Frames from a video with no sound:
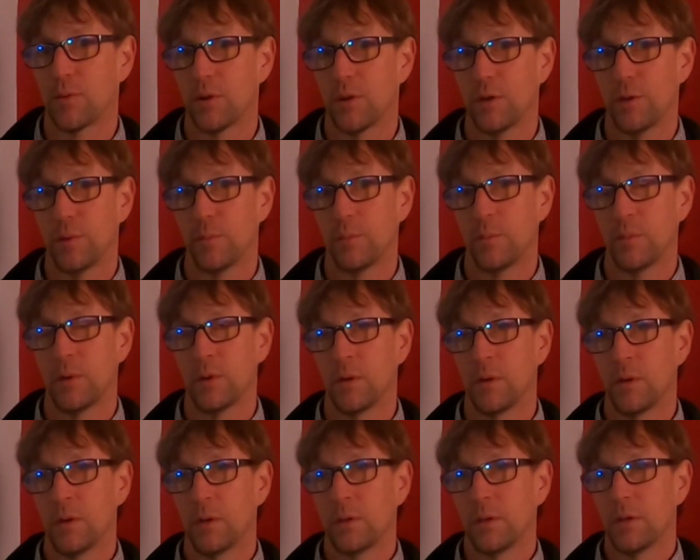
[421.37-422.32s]
room
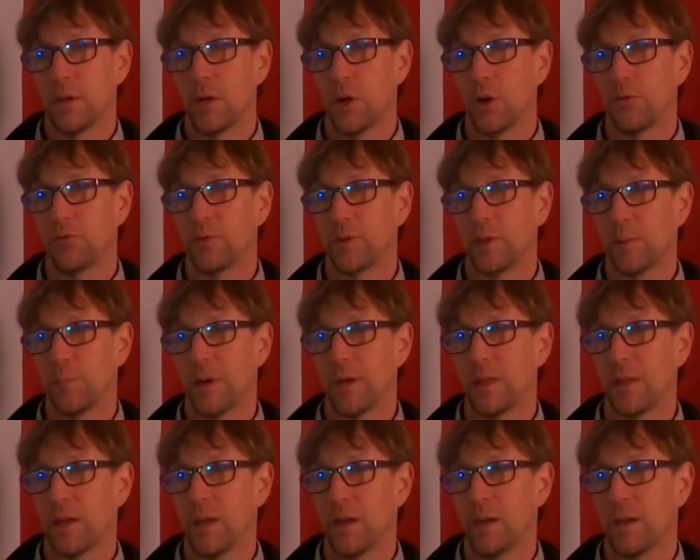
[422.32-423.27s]
hopefully by
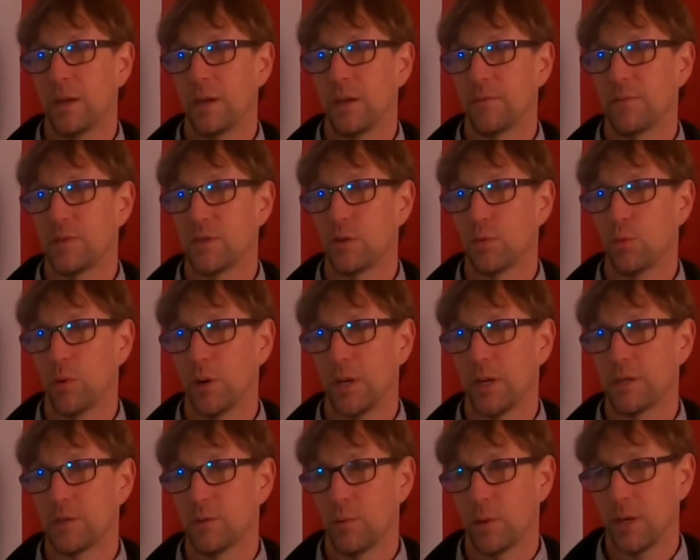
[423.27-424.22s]
the end of
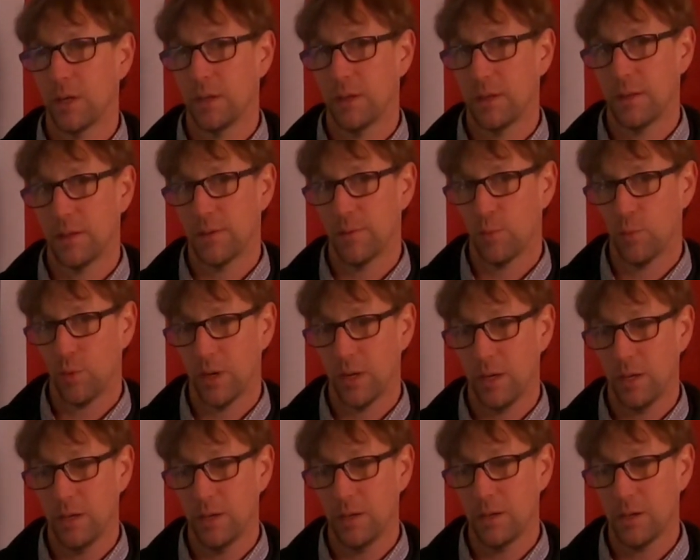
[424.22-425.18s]

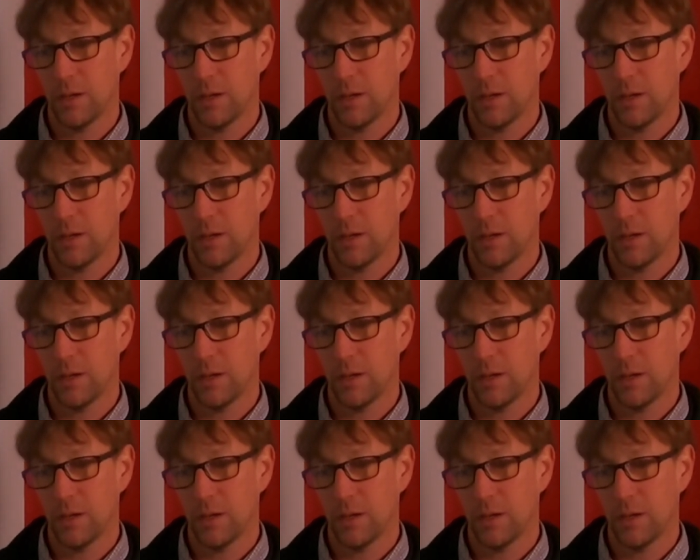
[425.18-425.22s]
2023.